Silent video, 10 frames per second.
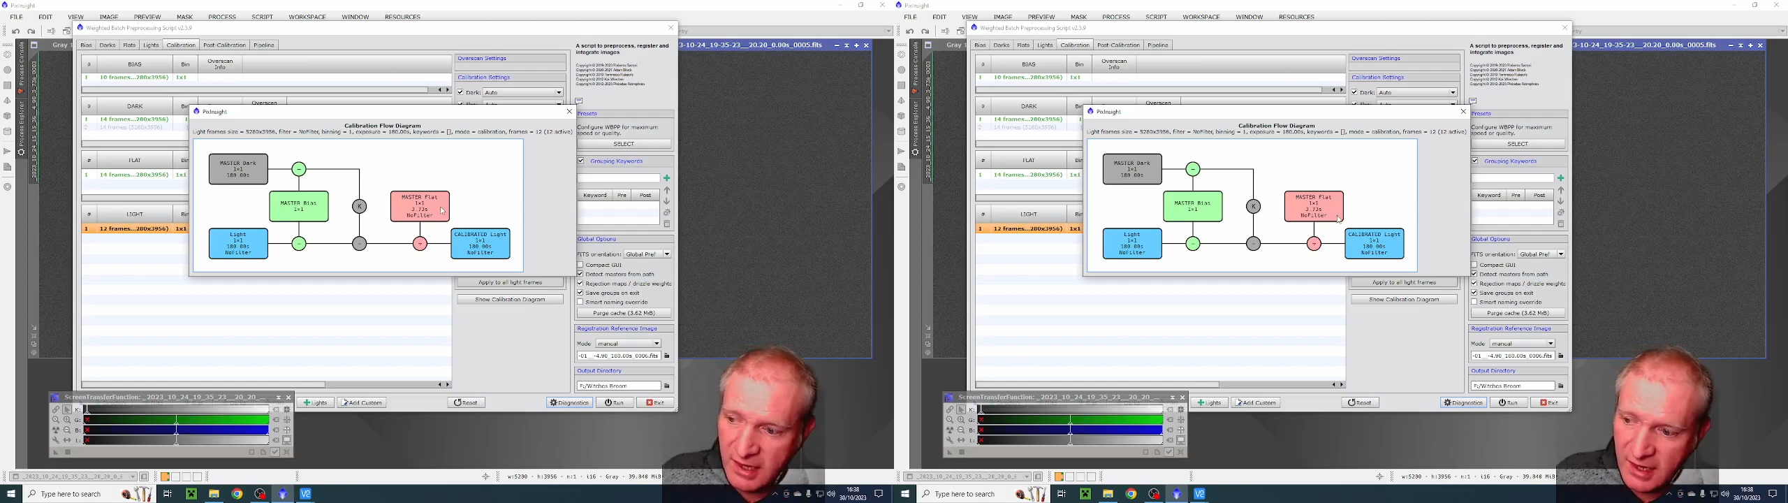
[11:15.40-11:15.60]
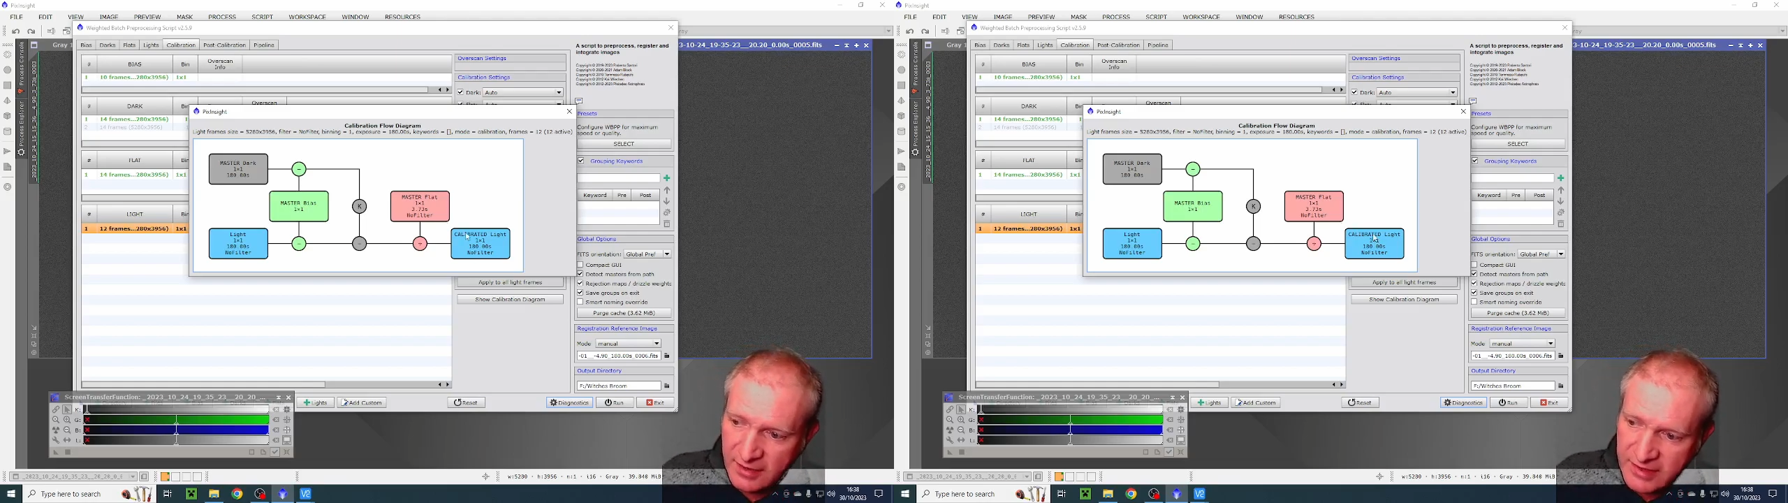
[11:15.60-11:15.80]

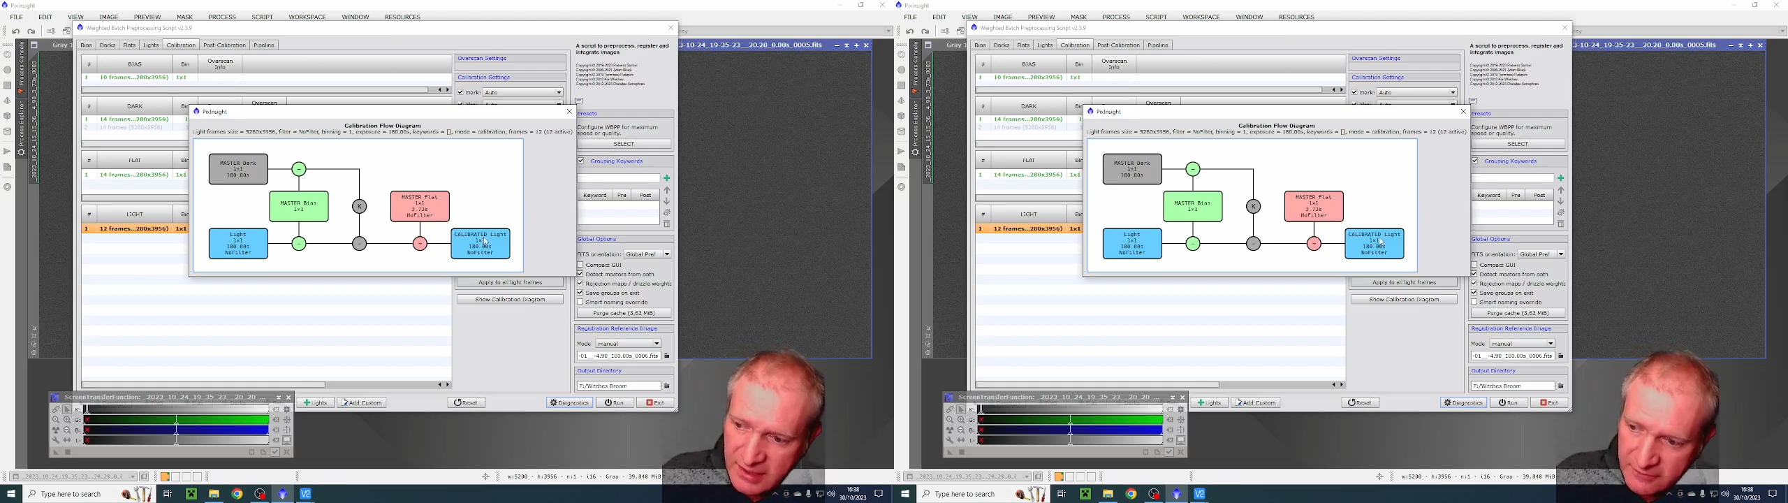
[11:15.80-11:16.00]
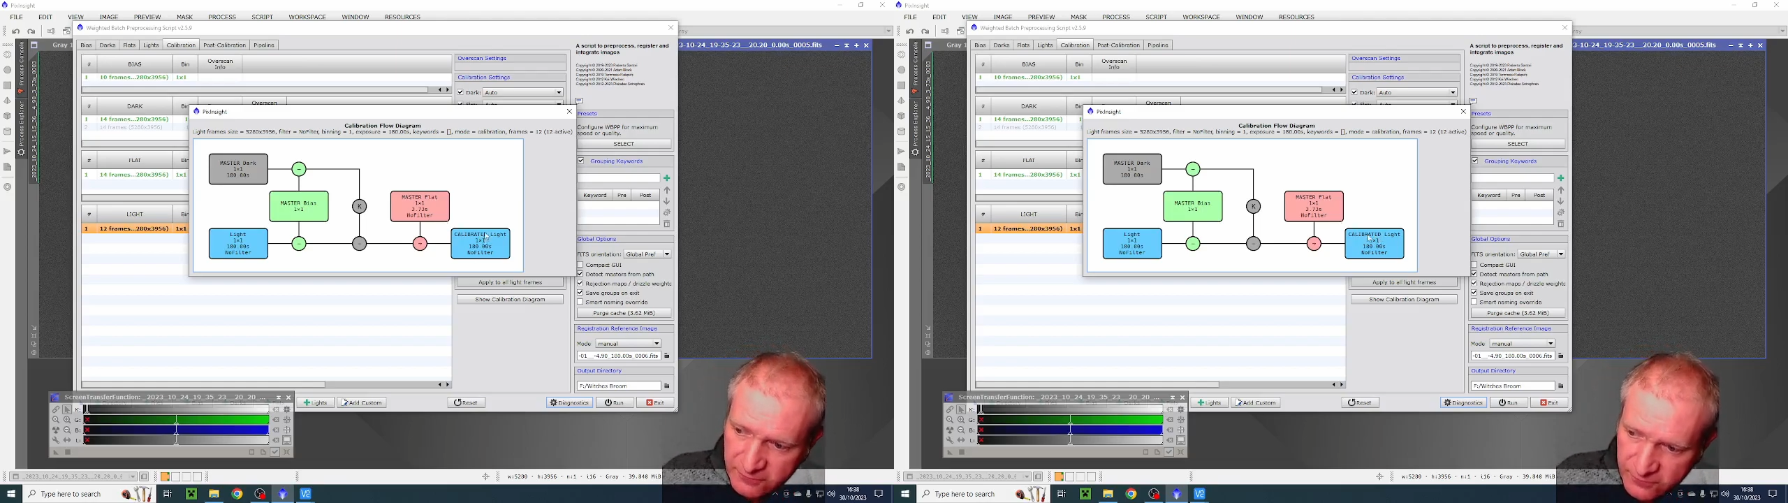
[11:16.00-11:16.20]
and then
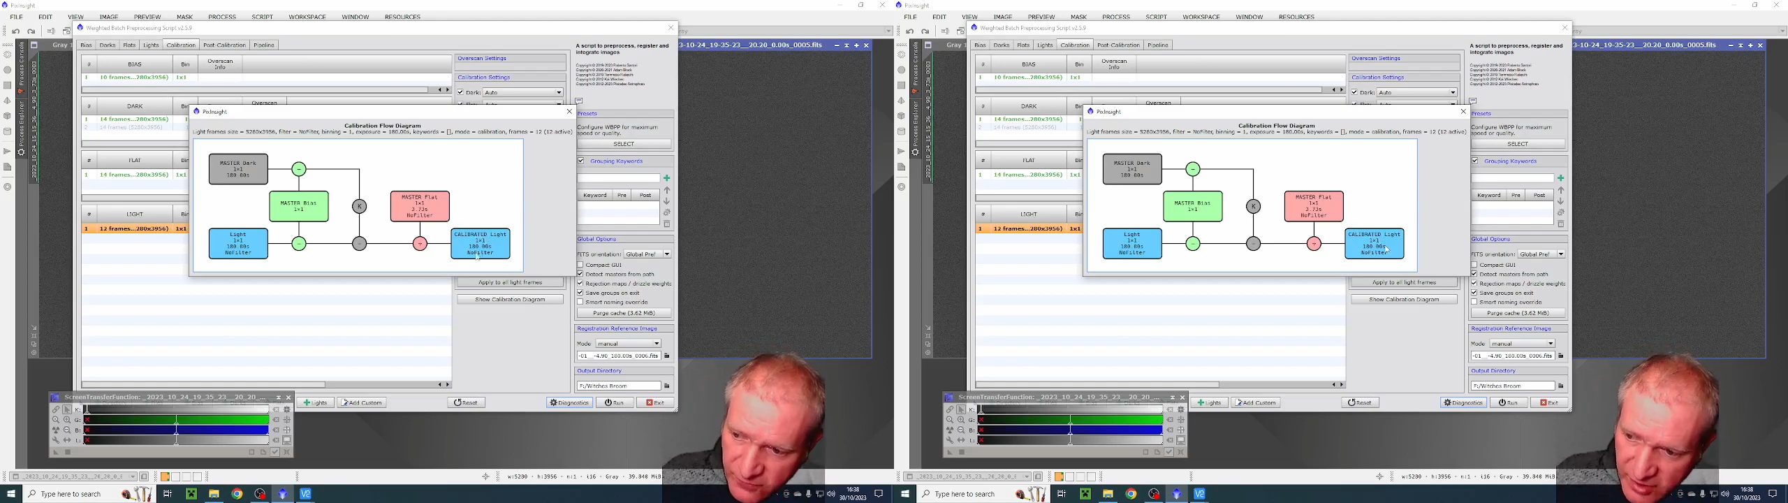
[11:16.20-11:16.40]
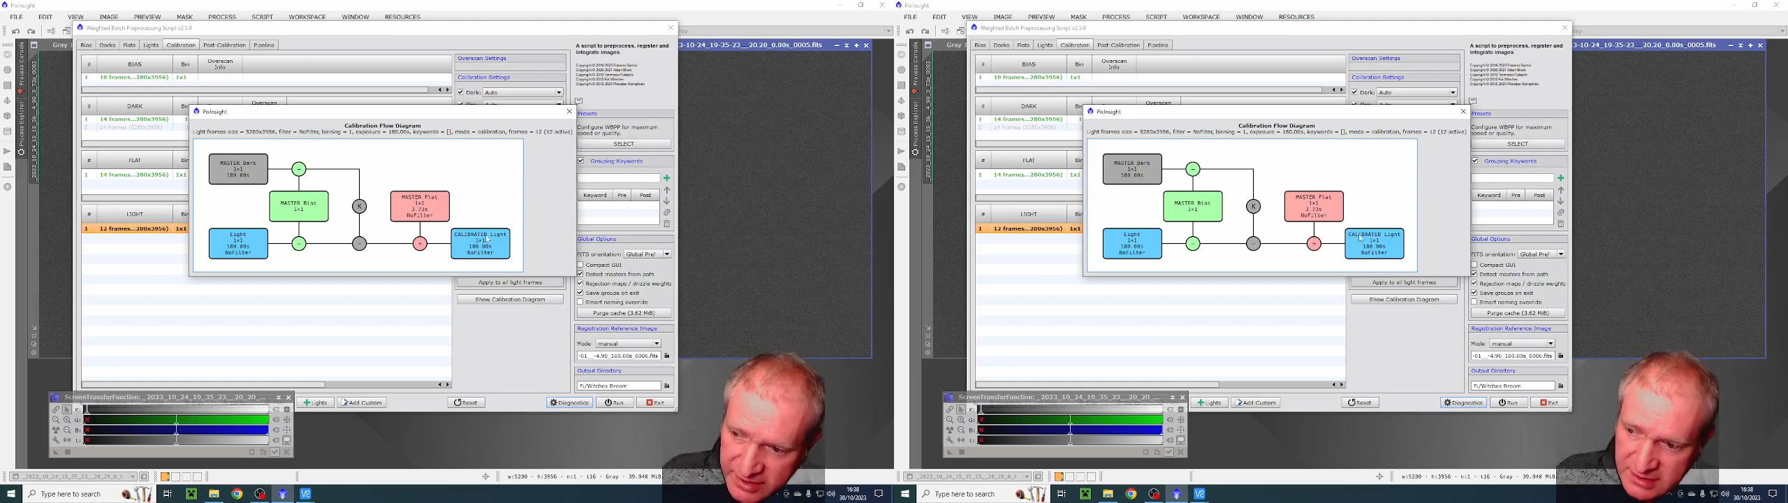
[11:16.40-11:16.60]
it
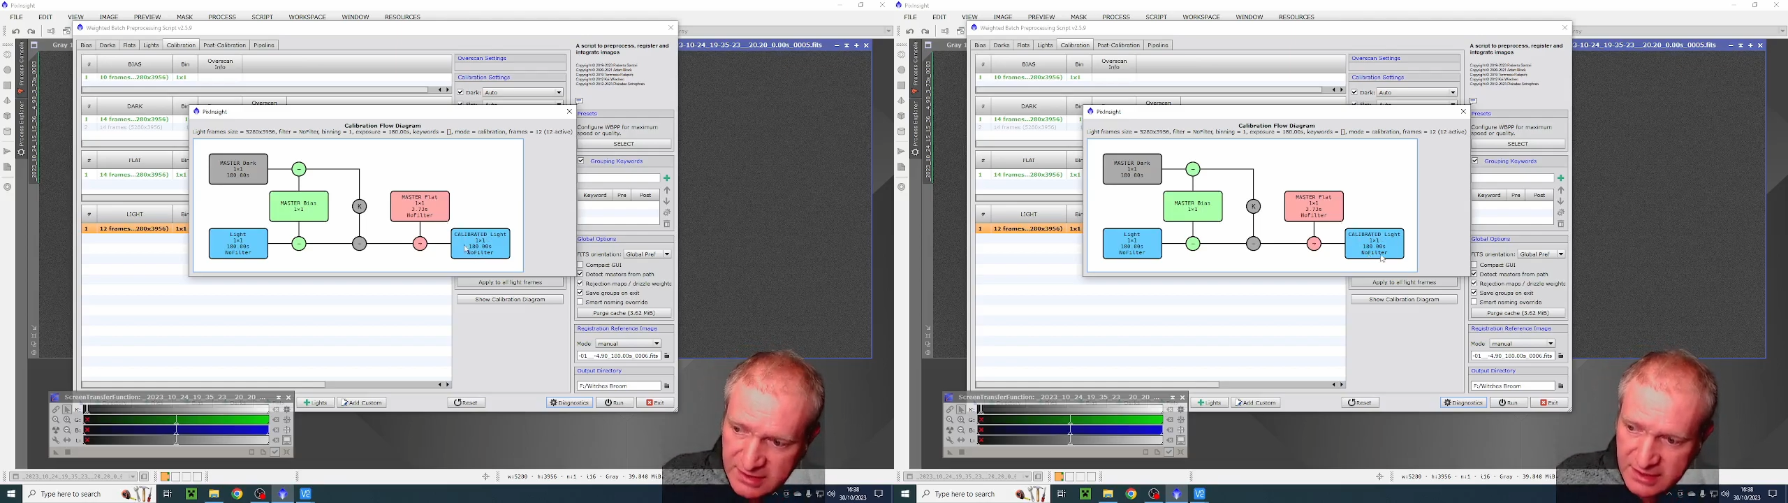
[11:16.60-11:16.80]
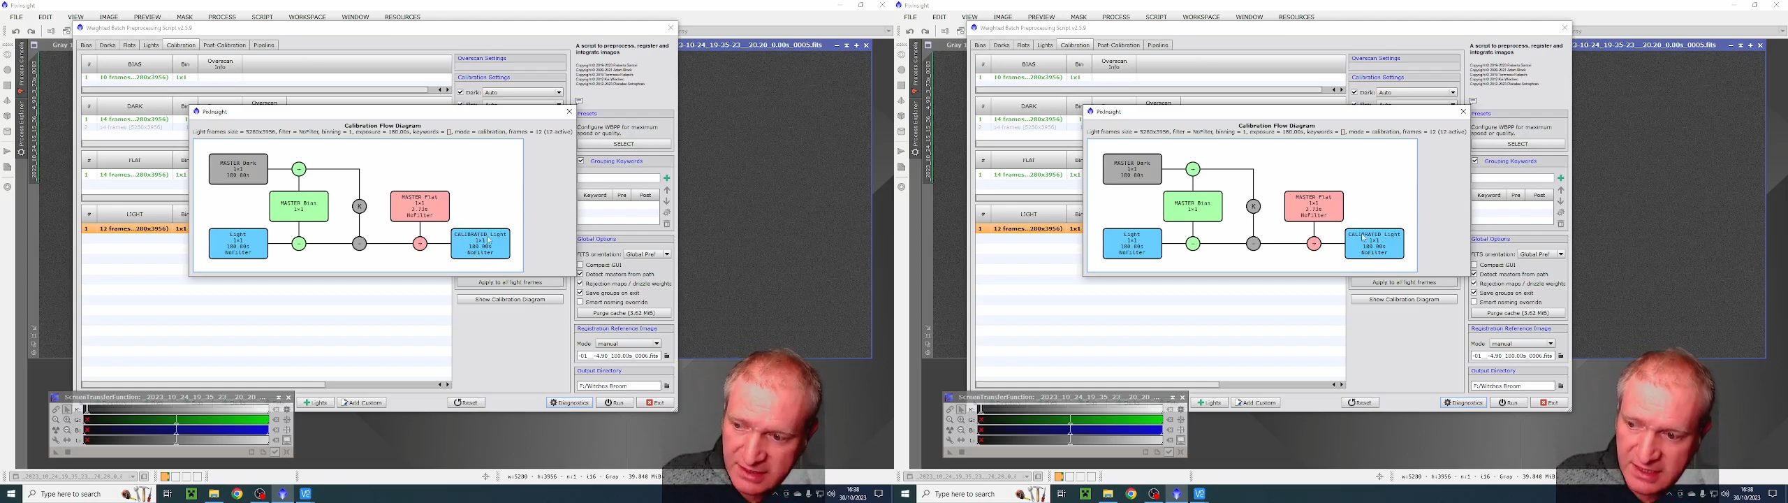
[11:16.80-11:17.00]
finally